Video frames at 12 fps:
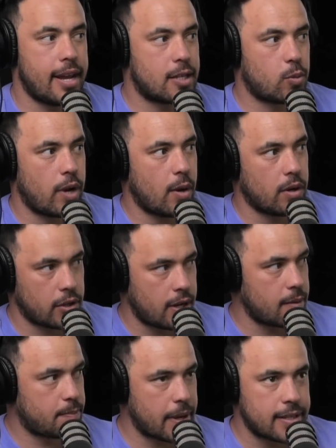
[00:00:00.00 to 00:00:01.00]
Next week
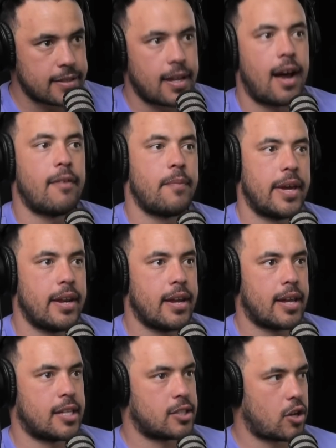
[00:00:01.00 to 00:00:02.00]
we're doing a big staff
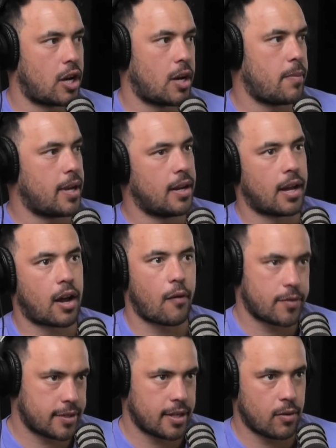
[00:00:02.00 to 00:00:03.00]
meeting, and it's going to be
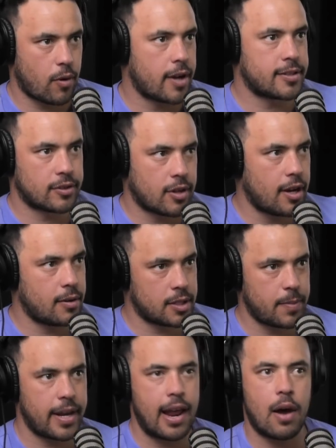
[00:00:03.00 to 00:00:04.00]
like, obviously the rising
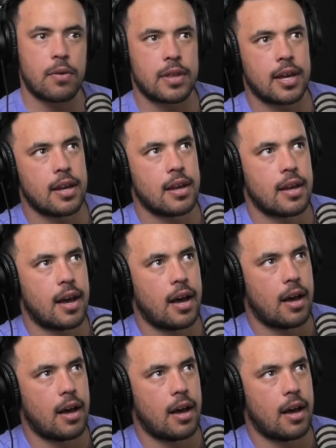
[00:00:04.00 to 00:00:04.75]
tide has been our thing,